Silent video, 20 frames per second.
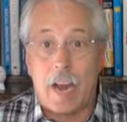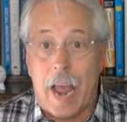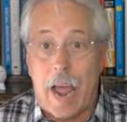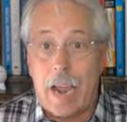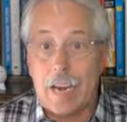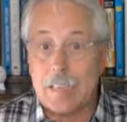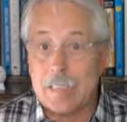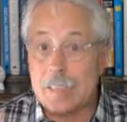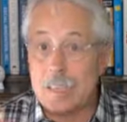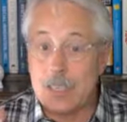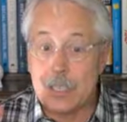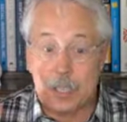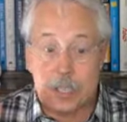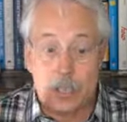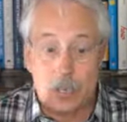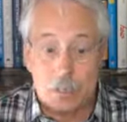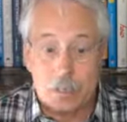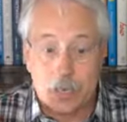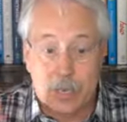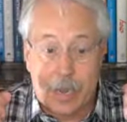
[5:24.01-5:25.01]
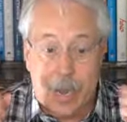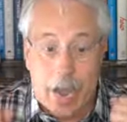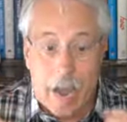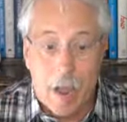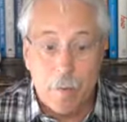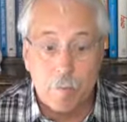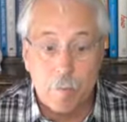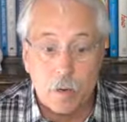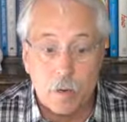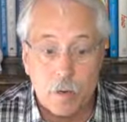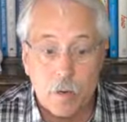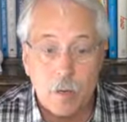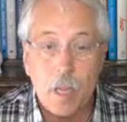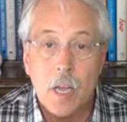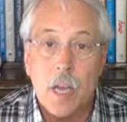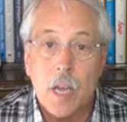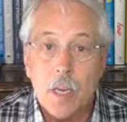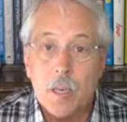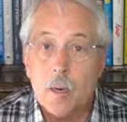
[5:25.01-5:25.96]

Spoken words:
access to capital,